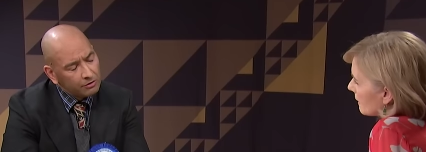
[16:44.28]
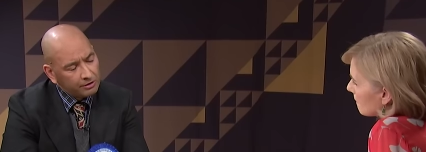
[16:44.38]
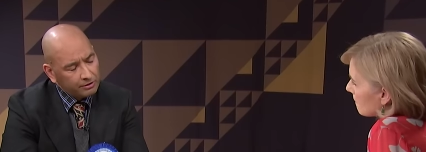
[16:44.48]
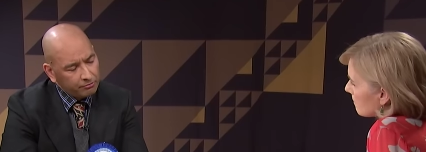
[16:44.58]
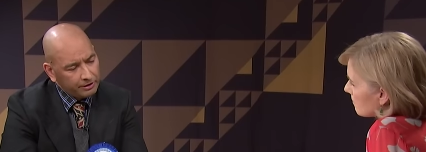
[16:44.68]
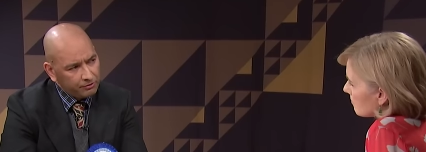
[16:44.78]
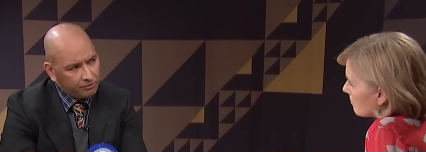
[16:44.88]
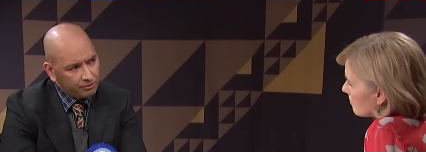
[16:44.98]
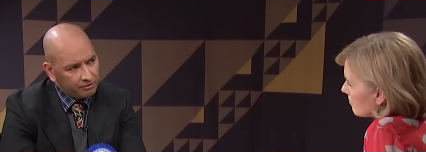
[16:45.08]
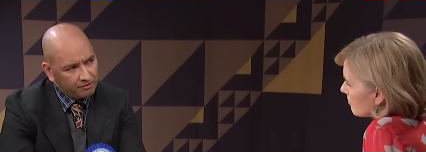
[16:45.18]
Speaker 1: look at the
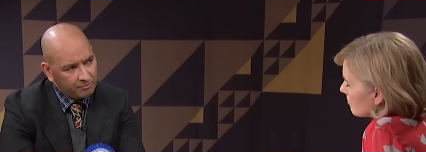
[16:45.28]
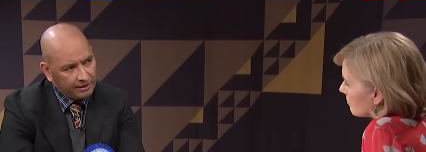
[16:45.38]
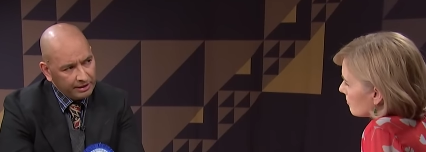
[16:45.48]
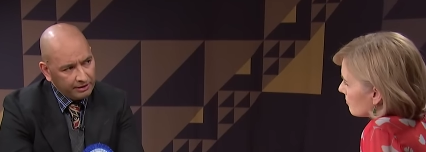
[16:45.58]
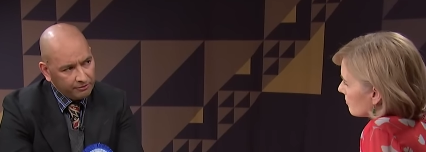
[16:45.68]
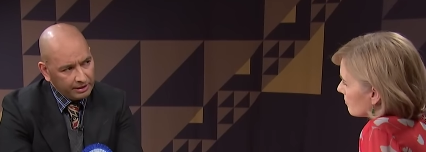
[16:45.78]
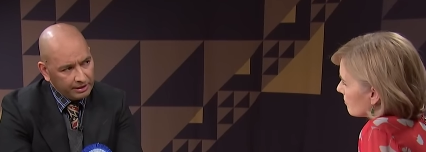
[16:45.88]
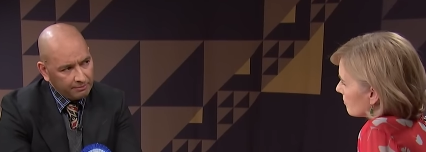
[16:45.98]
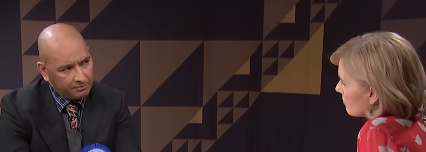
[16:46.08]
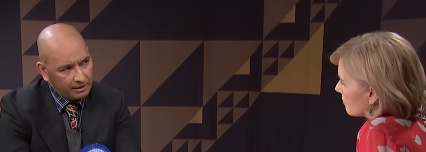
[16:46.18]
record of the pay equity
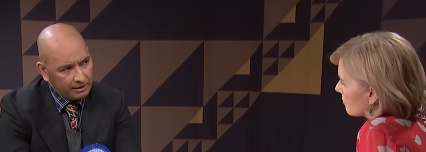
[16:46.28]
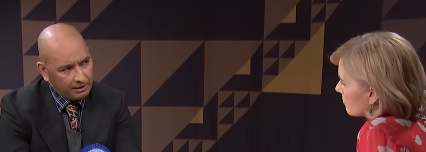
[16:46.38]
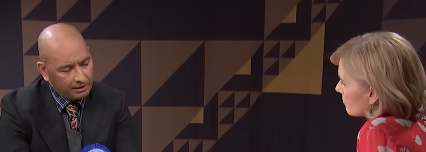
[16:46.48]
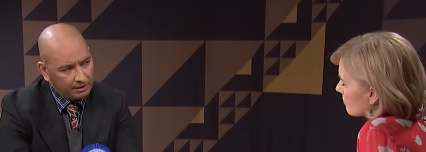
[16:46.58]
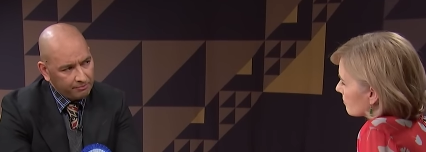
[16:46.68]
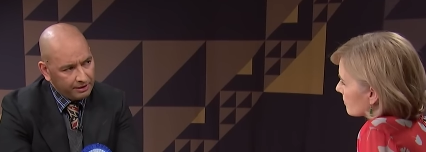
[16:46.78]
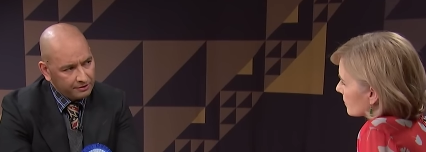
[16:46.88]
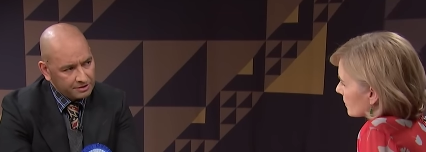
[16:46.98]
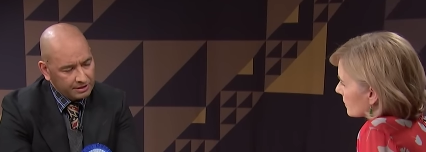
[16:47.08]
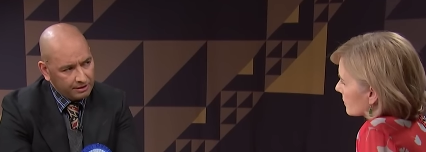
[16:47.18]
gap uh,
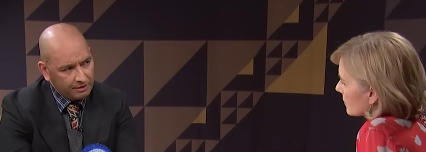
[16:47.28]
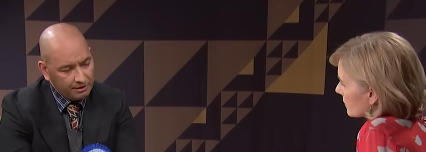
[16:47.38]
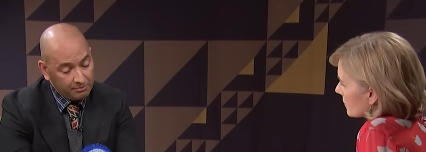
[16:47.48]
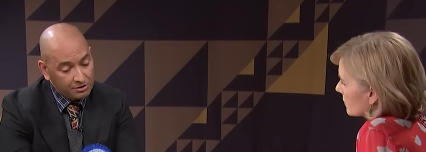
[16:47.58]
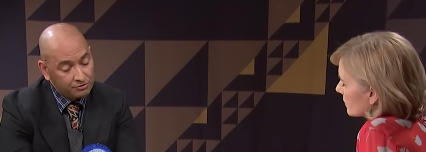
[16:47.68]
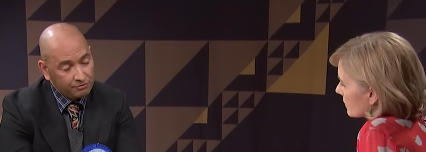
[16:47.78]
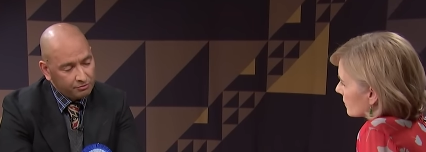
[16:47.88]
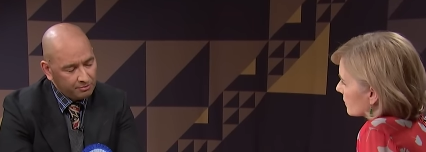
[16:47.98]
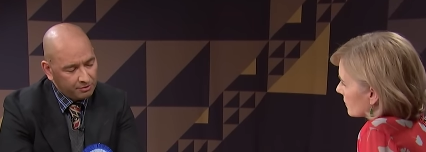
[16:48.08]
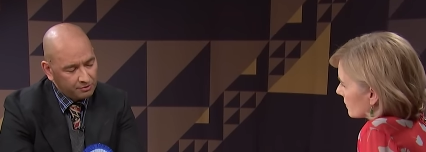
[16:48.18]
comparison? And the Ministry
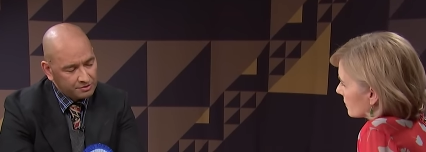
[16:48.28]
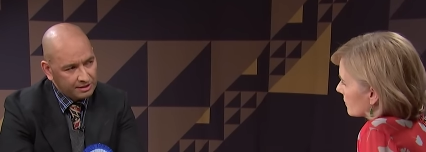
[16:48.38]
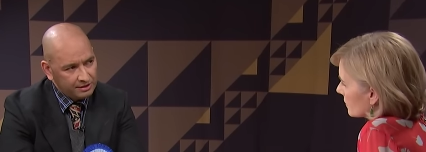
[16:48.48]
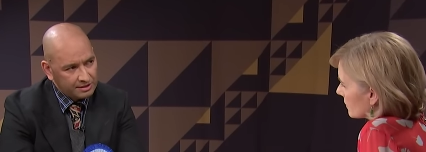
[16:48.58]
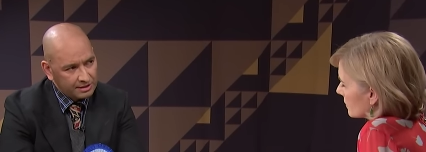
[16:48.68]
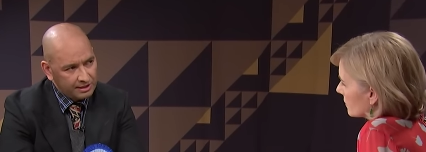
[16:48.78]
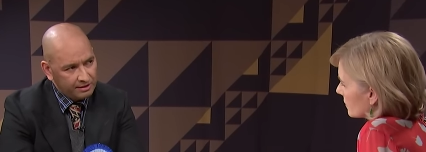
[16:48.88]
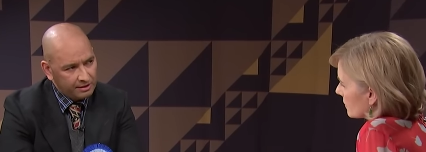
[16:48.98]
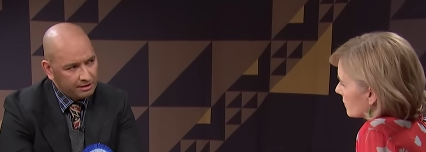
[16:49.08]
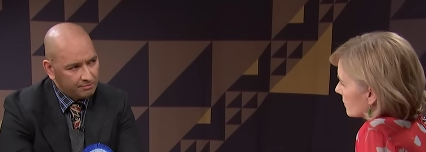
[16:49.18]
of Women will tell you
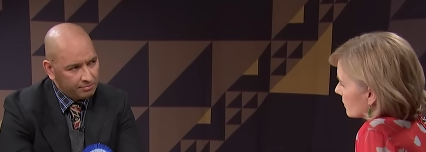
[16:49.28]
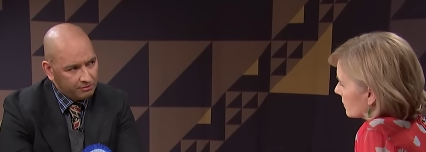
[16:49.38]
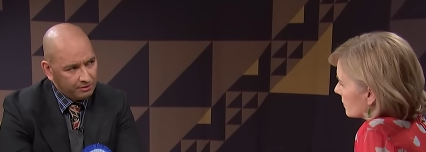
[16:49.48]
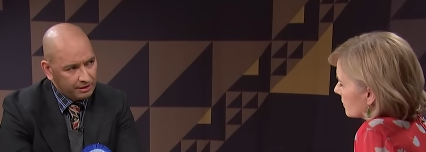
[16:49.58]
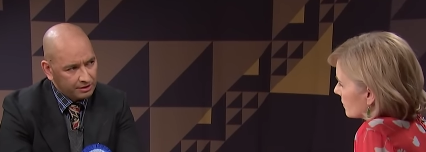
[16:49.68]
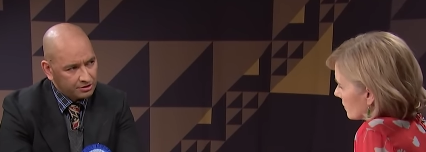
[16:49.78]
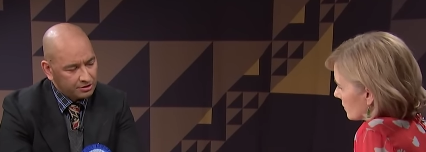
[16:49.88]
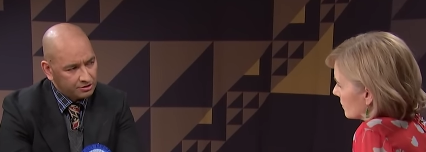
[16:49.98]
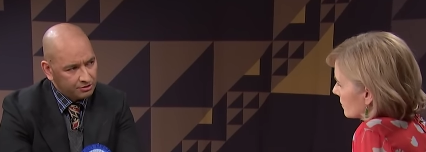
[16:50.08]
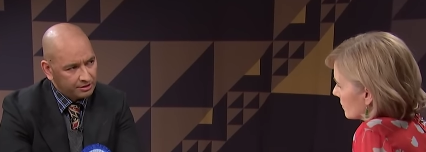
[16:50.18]
today that under Bill
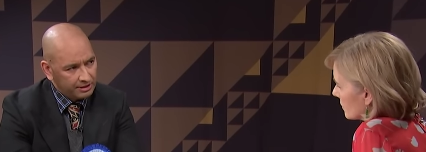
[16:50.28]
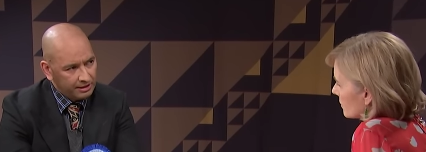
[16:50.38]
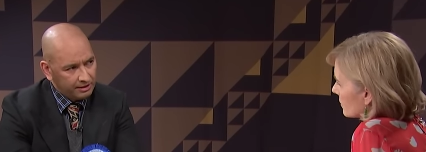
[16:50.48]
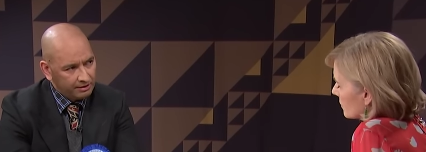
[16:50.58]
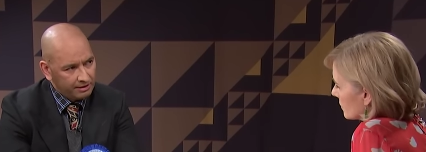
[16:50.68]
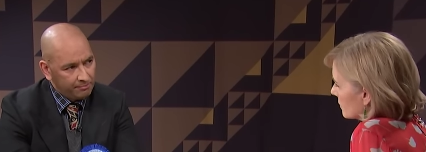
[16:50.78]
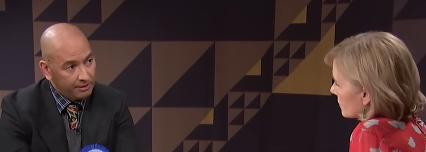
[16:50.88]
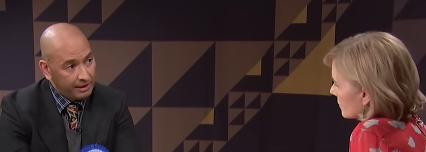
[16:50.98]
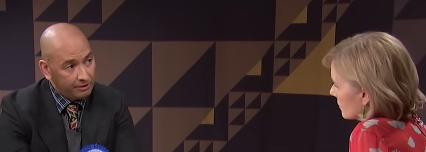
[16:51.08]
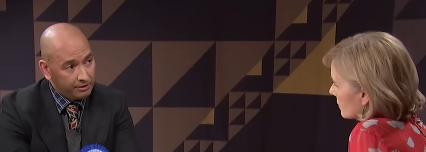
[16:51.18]
English and John Key, that
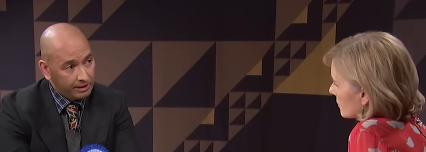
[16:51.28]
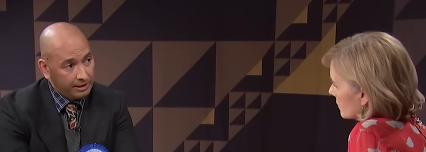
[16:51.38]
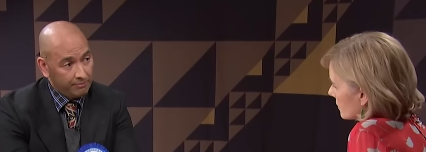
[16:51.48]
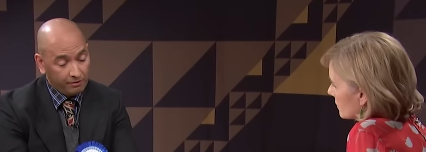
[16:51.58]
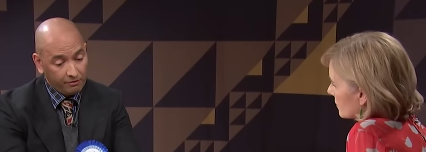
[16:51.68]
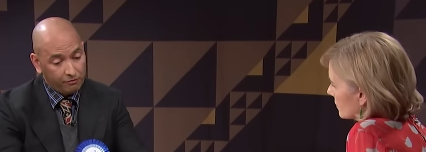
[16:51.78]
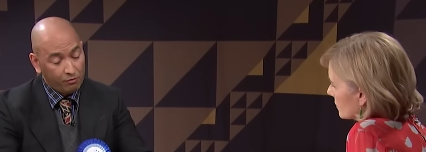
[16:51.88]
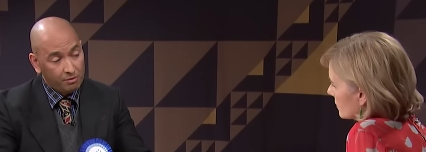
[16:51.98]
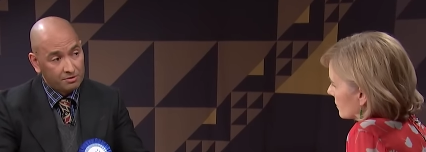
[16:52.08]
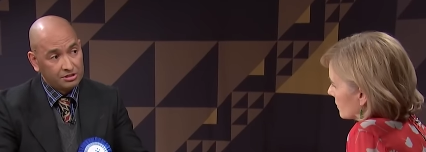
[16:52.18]
pay equity gap
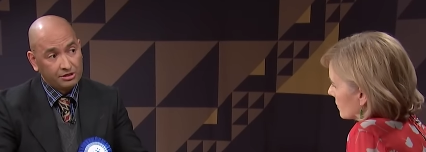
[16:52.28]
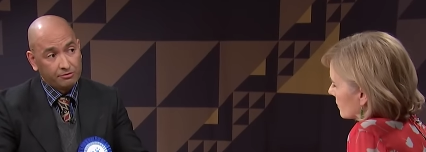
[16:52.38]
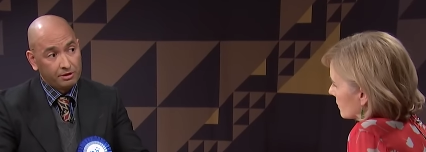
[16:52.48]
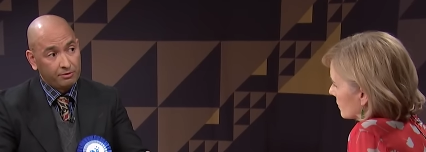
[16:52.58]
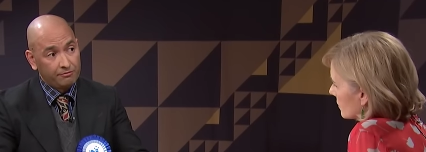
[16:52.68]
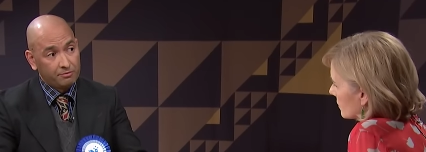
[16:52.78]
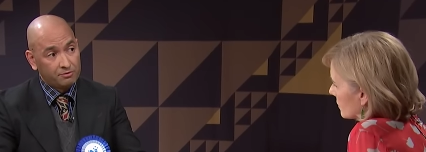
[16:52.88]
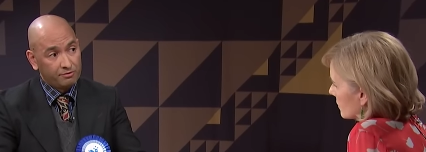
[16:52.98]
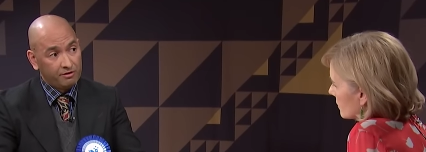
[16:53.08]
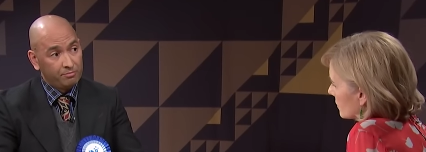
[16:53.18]
for women generally went
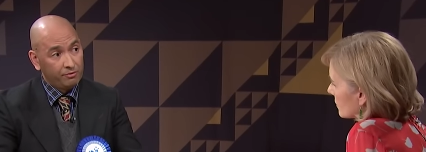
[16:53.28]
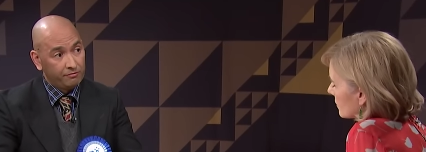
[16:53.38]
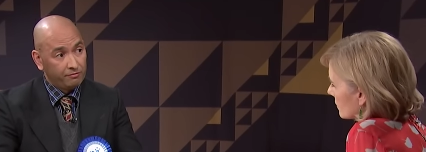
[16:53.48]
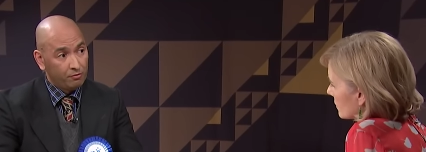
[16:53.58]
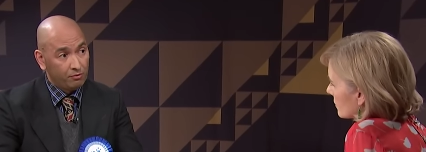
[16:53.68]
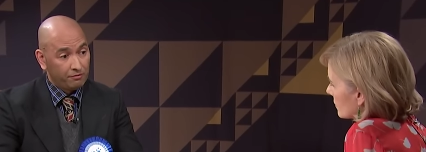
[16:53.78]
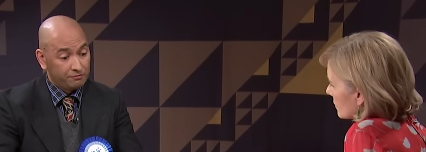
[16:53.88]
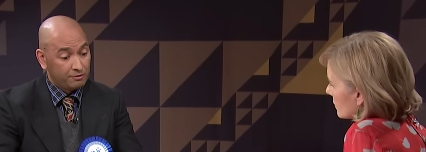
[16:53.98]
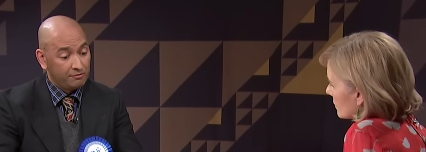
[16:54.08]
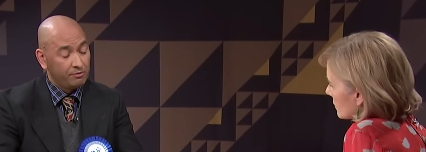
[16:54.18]
from 12.4,
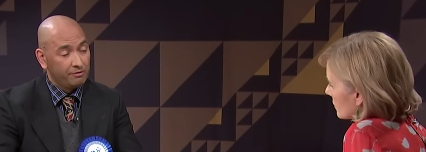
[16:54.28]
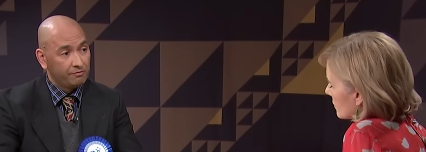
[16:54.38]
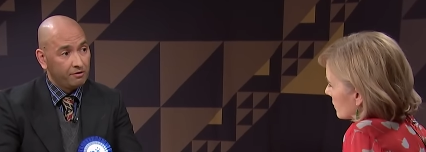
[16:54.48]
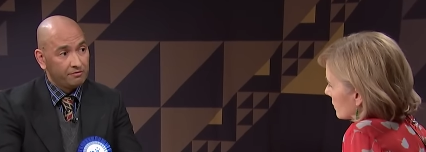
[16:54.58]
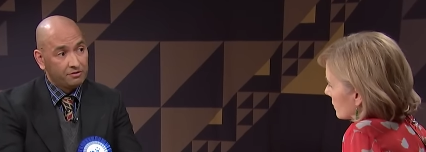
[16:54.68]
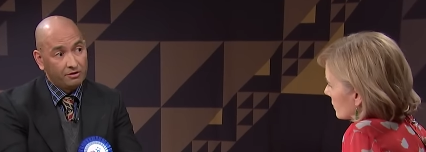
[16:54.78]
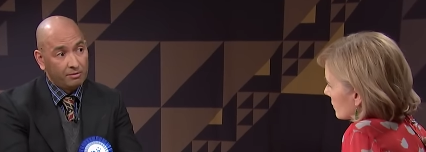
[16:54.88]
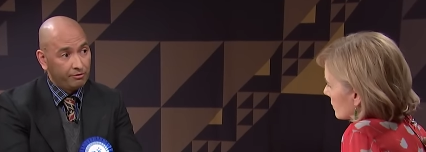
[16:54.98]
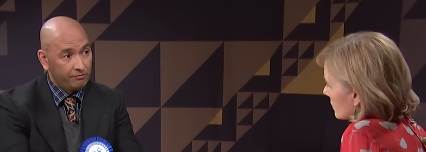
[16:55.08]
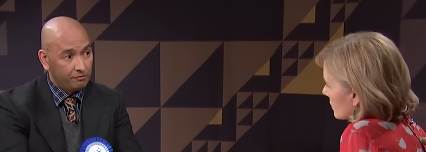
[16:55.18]
12.5 to
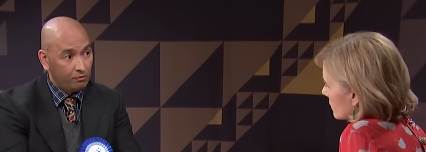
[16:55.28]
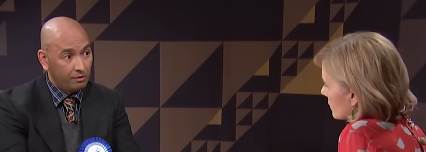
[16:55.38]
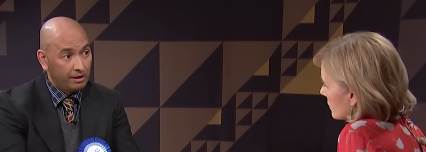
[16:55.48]
9.4.